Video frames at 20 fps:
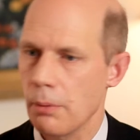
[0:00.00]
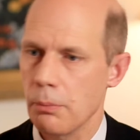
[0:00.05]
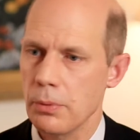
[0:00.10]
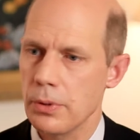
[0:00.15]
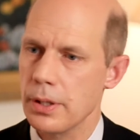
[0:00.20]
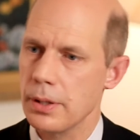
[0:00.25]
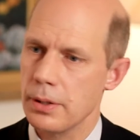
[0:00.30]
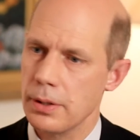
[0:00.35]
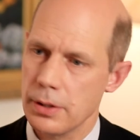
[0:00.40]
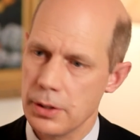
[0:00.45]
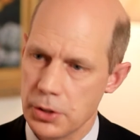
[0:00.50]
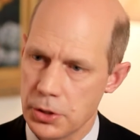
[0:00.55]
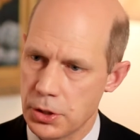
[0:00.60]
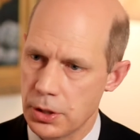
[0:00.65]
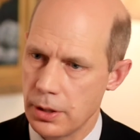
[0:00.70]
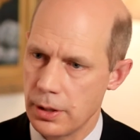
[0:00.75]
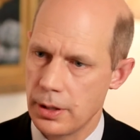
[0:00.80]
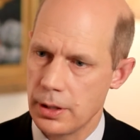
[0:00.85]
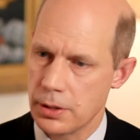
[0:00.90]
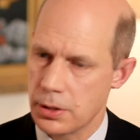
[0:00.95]
well,
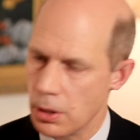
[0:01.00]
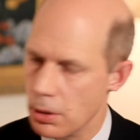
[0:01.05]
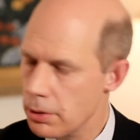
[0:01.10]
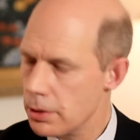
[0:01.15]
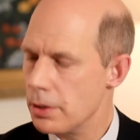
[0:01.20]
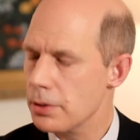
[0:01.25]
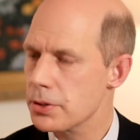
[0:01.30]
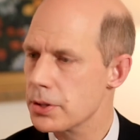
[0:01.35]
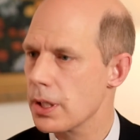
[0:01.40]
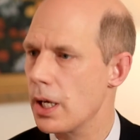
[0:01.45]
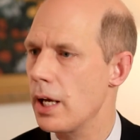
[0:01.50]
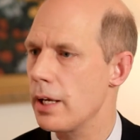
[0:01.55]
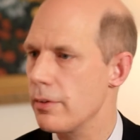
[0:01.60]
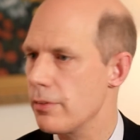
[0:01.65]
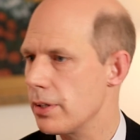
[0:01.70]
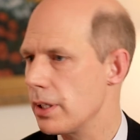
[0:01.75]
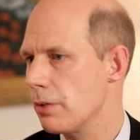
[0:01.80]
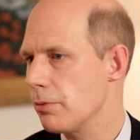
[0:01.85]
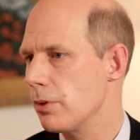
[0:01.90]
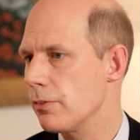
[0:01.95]
the Tokyo side
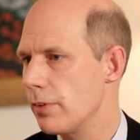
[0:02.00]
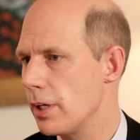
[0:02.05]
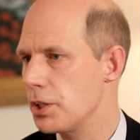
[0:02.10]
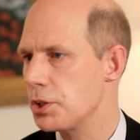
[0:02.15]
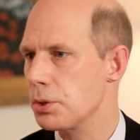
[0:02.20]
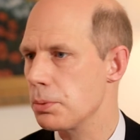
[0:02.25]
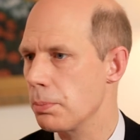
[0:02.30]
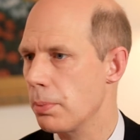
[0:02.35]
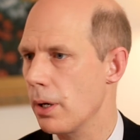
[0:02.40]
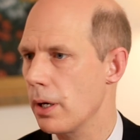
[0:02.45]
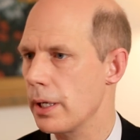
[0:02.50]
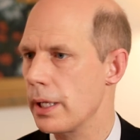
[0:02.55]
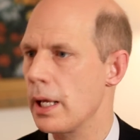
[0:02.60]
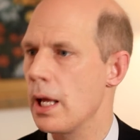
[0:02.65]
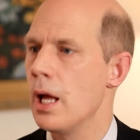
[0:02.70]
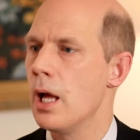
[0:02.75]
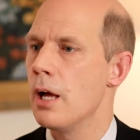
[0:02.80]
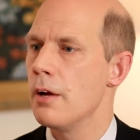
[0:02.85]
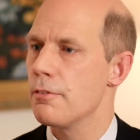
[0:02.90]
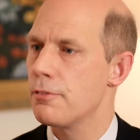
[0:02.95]
of the Innovation Party
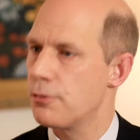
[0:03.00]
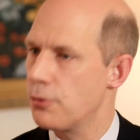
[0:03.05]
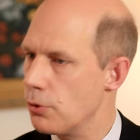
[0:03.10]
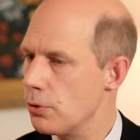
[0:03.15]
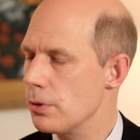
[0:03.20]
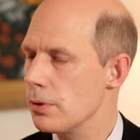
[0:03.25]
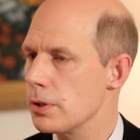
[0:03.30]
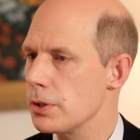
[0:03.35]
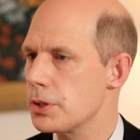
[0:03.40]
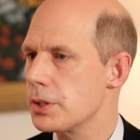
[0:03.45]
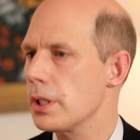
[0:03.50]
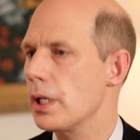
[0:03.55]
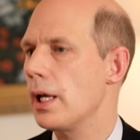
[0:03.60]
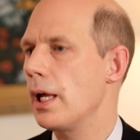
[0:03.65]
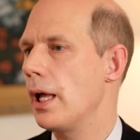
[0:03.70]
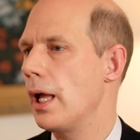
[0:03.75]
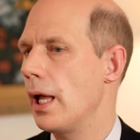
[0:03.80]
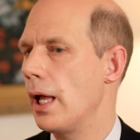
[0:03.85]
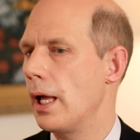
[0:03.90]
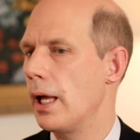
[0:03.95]
forged
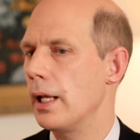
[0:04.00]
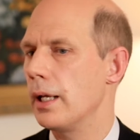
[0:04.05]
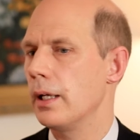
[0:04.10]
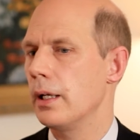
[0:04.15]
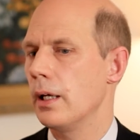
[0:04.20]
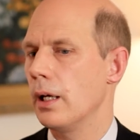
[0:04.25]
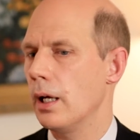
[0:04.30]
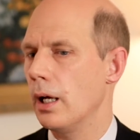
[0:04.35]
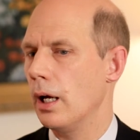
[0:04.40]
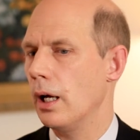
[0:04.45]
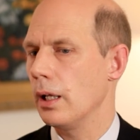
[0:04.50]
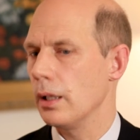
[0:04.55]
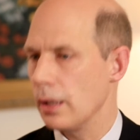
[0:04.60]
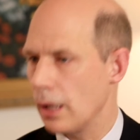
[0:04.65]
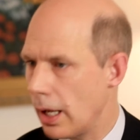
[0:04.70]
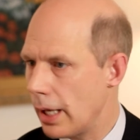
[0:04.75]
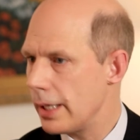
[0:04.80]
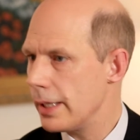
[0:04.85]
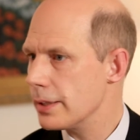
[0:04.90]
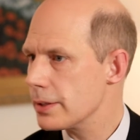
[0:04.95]
an
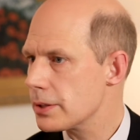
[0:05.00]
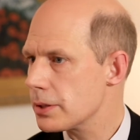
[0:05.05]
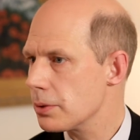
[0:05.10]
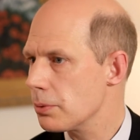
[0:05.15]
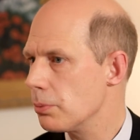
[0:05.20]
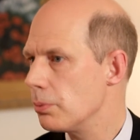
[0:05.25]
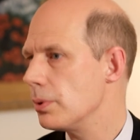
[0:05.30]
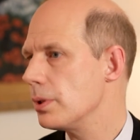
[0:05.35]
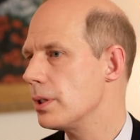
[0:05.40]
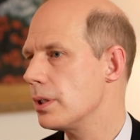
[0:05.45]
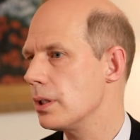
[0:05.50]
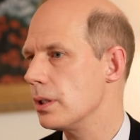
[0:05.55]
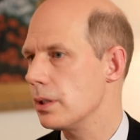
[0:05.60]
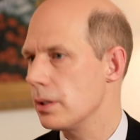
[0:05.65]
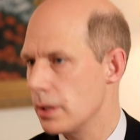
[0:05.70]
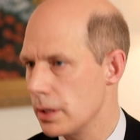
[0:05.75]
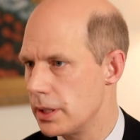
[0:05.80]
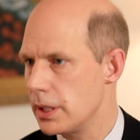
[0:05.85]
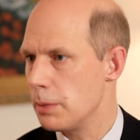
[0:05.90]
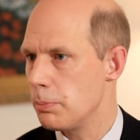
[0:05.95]
alliance with the
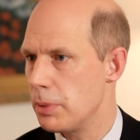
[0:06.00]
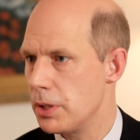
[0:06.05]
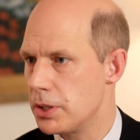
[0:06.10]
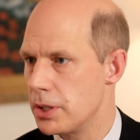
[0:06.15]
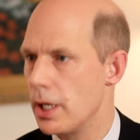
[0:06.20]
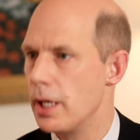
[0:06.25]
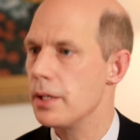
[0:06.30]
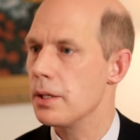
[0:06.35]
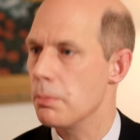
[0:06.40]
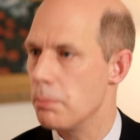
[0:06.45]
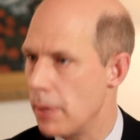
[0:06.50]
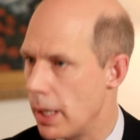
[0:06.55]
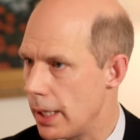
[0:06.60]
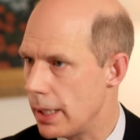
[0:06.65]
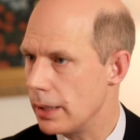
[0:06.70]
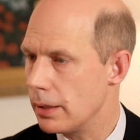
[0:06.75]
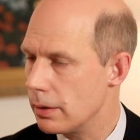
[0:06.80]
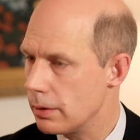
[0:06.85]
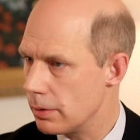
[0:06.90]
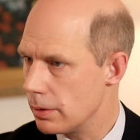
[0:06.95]
DPJ, the
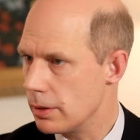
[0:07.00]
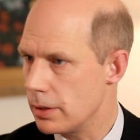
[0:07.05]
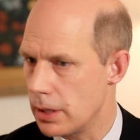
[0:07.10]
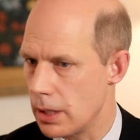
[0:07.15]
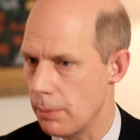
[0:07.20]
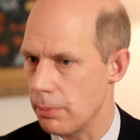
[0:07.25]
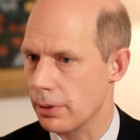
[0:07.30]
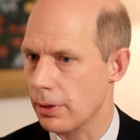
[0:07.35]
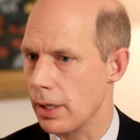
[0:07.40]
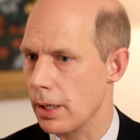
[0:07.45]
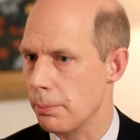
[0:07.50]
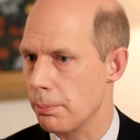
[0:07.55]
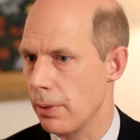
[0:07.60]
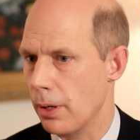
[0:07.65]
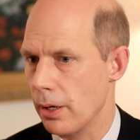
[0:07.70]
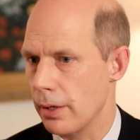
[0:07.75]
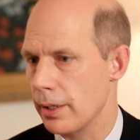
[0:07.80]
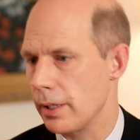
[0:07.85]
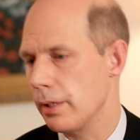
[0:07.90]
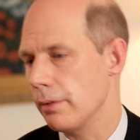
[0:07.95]
main Democratic
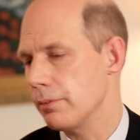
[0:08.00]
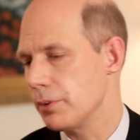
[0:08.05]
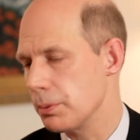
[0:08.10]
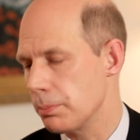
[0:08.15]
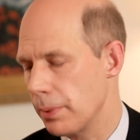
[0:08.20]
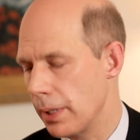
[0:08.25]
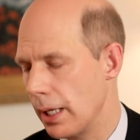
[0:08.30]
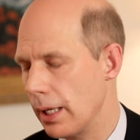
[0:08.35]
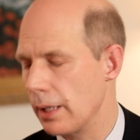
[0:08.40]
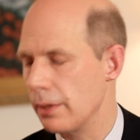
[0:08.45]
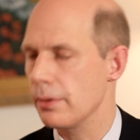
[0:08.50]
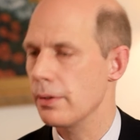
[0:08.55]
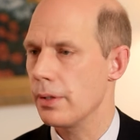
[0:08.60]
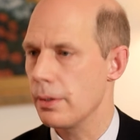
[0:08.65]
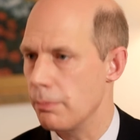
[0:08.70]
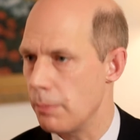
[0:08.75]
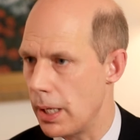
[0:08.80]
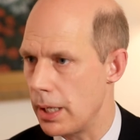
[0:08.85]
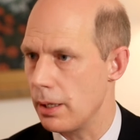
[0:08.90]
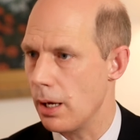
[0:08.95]
Party of Japan,
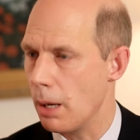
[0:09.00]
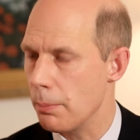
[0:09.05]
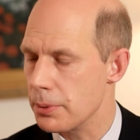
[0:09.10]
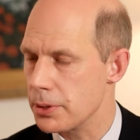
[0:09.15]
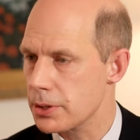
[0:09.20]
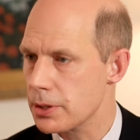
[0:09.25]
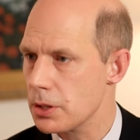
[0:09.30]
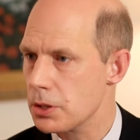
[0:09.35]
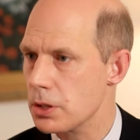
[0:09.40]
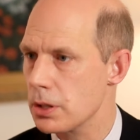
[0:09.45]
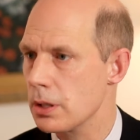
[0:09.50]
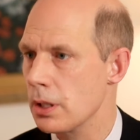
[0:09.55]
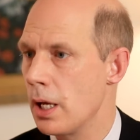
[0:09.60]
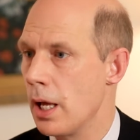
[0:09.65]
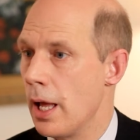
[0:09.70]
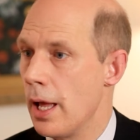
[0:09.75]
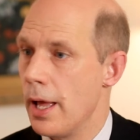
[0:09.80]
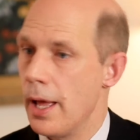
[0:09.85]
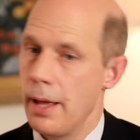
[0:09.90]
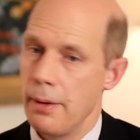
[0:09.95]
the main opposition,
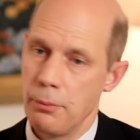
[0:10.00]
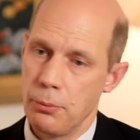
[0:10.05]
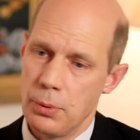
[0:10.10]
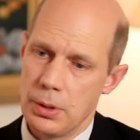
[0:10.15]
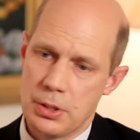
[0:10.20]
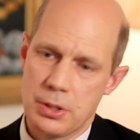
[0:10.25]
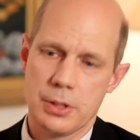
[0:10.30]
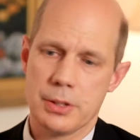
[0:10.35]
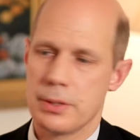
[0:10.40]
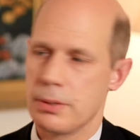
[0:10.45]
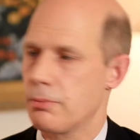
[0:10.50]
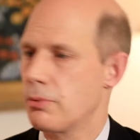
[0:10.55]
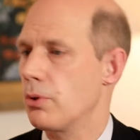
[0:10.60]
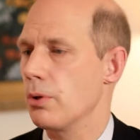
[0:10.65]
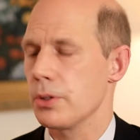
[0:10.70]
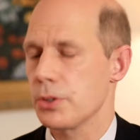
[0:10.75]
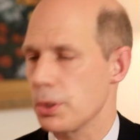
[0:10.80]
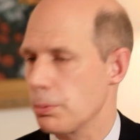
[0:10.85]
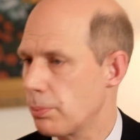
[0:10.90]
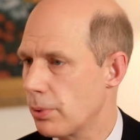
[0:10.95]
which is, of
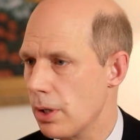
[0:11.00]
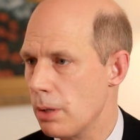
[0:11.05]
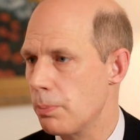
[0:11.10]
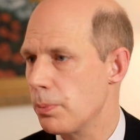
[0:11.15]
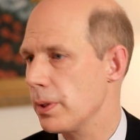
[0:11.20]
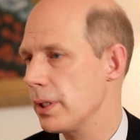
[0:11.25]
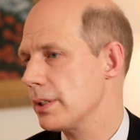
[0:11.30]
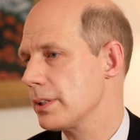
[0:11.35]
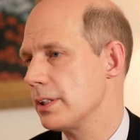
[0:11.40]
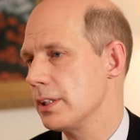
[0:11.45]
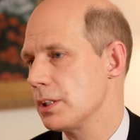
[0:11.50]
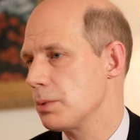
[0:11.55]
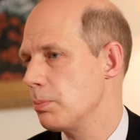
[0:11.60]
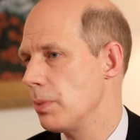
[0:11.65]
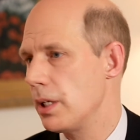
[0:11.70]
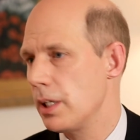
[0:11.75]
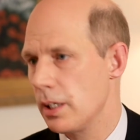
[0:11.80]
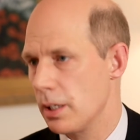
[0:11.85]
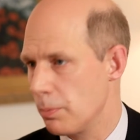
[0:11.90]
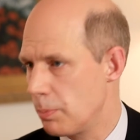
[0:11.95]
course, appropriate since
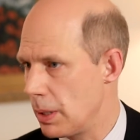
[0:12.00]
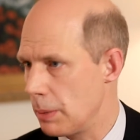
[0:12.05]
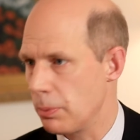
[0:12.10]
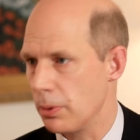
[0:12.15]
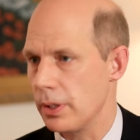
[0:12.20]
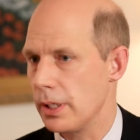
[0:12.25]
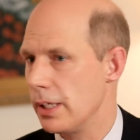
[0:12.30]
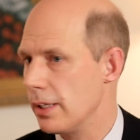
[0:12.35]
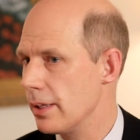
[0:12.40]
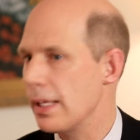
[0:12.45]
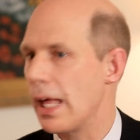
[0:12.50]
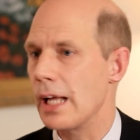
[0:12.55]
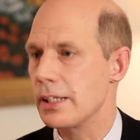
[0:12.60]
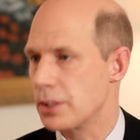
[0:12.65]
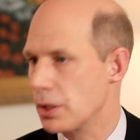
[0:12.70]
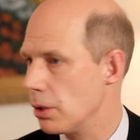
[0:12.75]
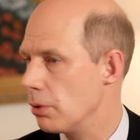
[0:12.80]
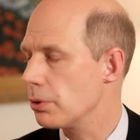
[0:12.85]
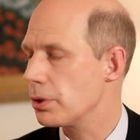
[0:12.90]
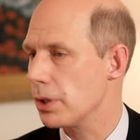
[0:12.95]
many of the people in that
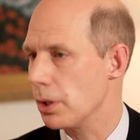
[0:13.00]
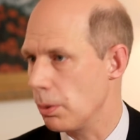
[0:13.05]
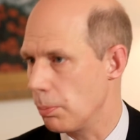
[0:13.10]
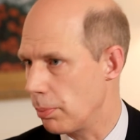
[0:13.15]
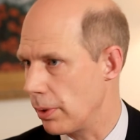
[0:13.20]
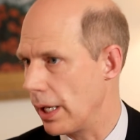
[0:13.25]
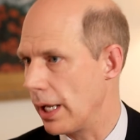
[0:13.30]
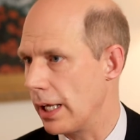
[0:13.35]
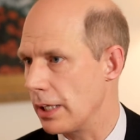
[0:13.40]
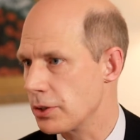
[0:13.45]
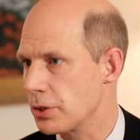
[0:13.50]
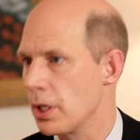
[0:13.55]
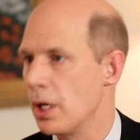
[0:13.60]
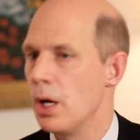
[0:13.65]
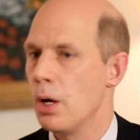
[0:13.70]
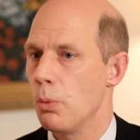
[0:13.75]
Tokyo branch